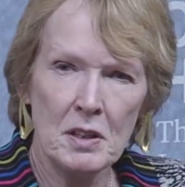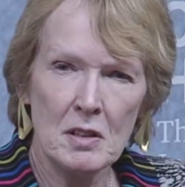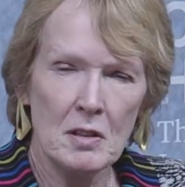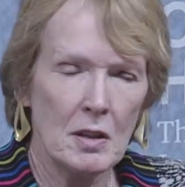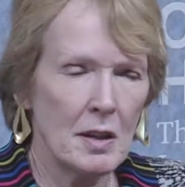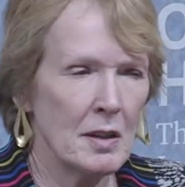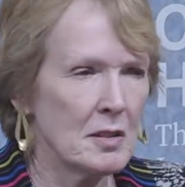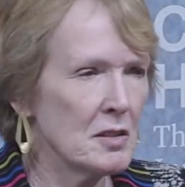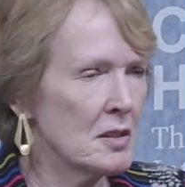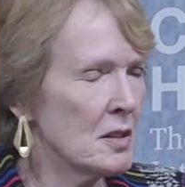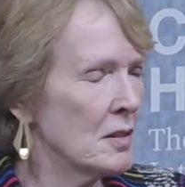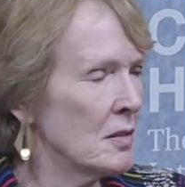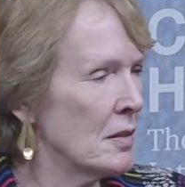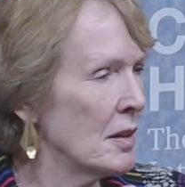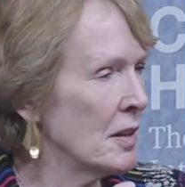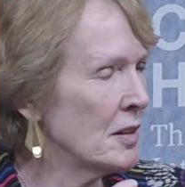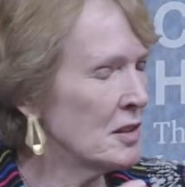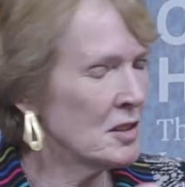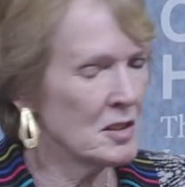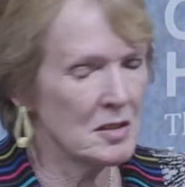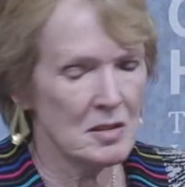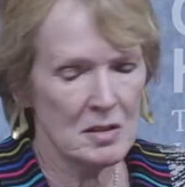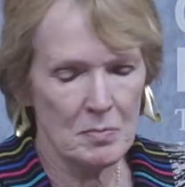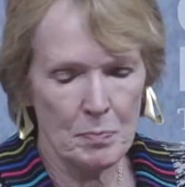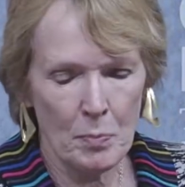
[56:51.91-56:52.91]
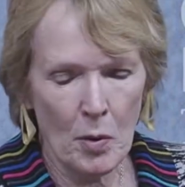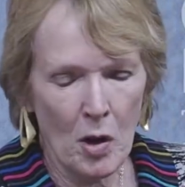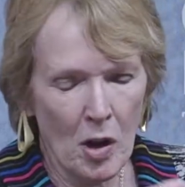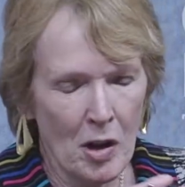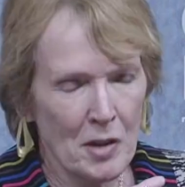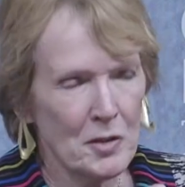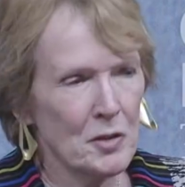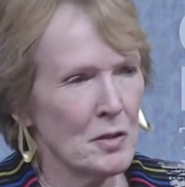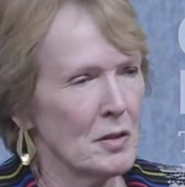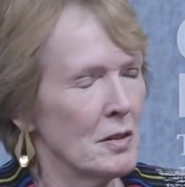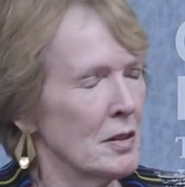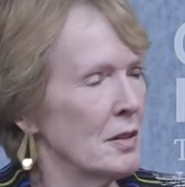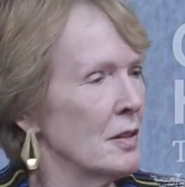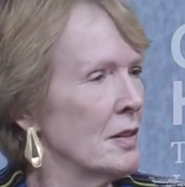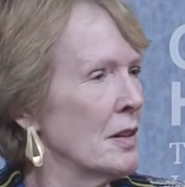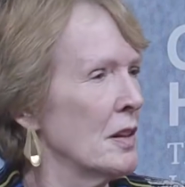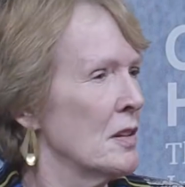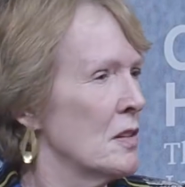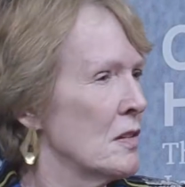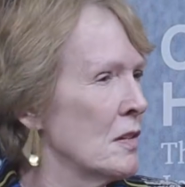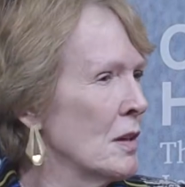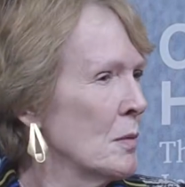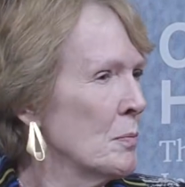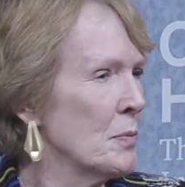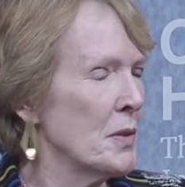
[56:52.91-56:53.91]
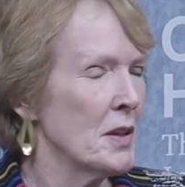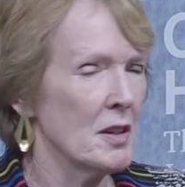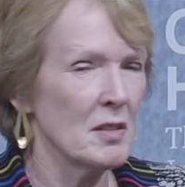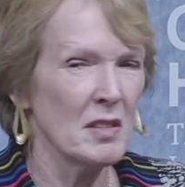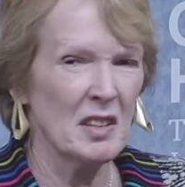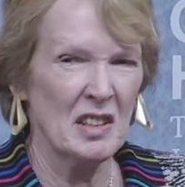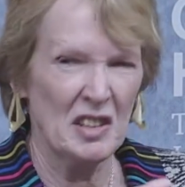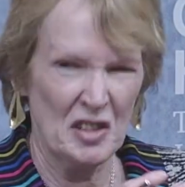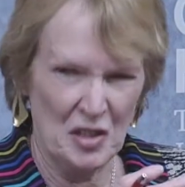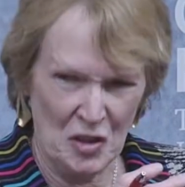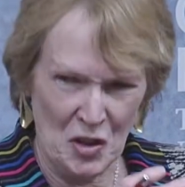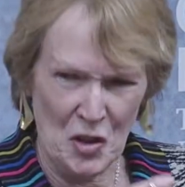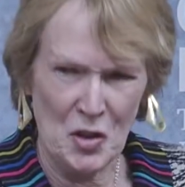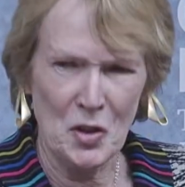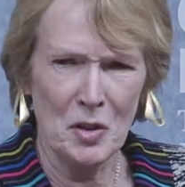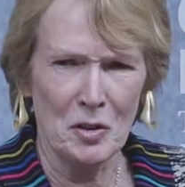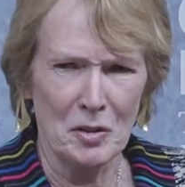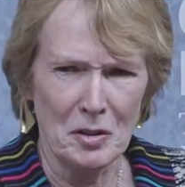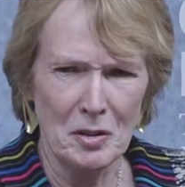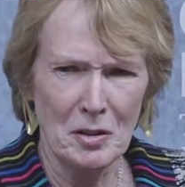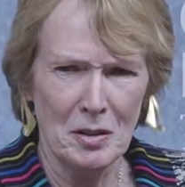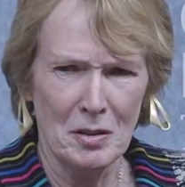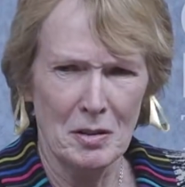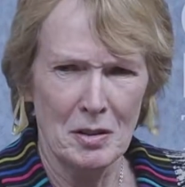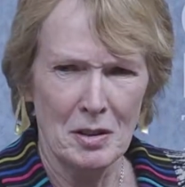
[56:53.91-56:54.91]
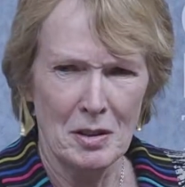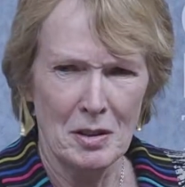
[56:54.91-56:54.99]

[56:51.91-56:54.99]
it's, it's posited as something that is good,